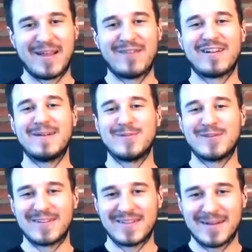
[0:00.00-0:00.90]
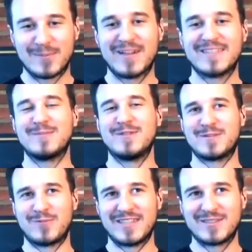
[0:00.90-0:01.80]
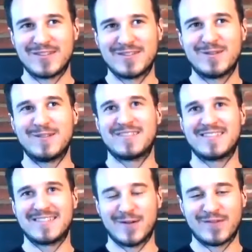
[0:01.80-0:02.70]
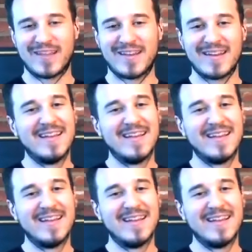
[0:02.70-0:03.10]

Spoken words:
We have a couple customers, restaurateurs and stuff that